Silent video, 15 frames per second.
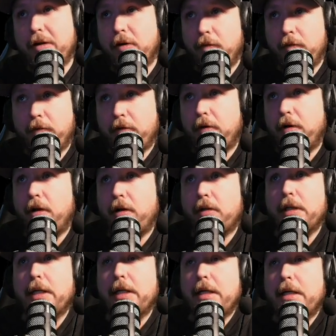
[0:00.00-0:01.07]
overall.
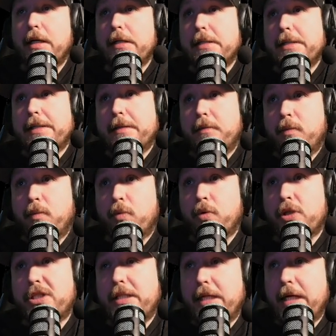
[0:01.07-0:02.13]
We'll
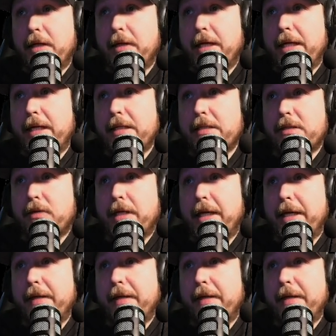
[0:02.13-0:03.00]
see how that is, okay?